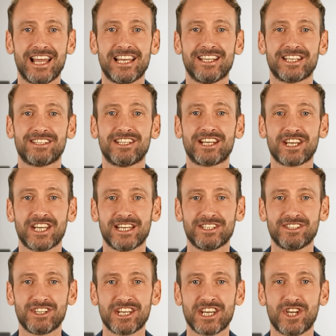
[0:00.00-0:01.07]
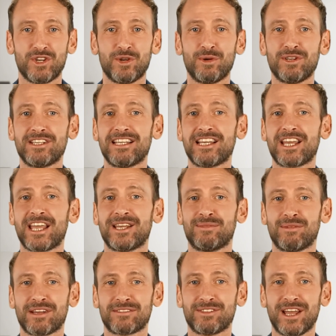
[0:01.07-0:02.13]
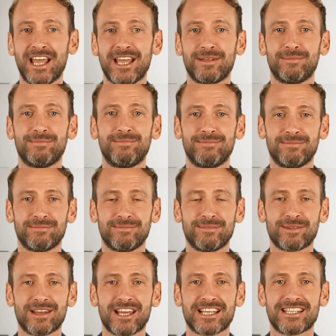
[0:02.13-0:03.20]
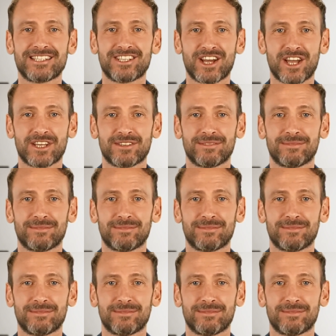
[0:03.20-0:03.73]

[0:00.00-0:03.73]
as a TXT or CSV file. Let's start.